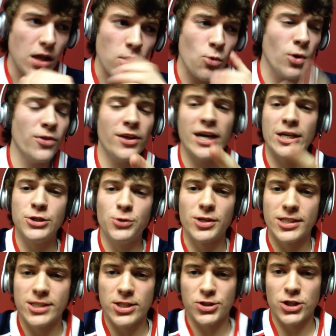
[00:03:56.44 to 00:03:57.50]
one thing I do
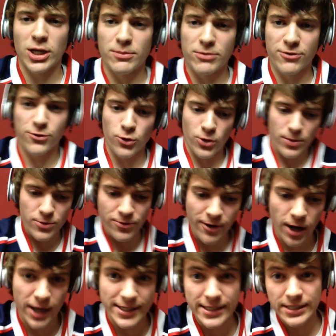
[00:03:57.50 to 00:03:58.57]
want to touch on before I move
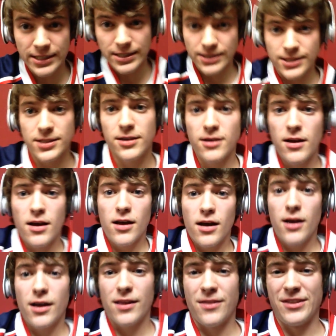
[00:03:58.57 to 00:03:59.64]
on is
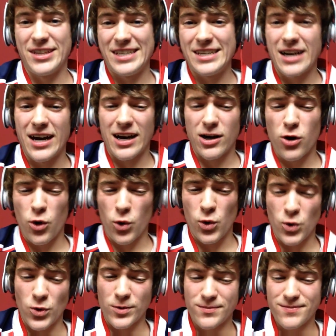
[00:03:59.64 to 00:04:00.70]
the uh,
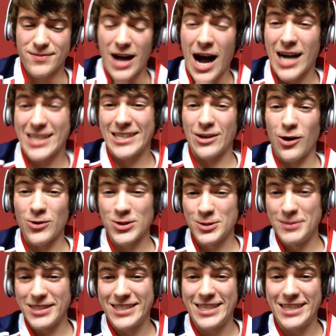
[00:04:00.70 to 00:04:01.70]
whole hockey ultimate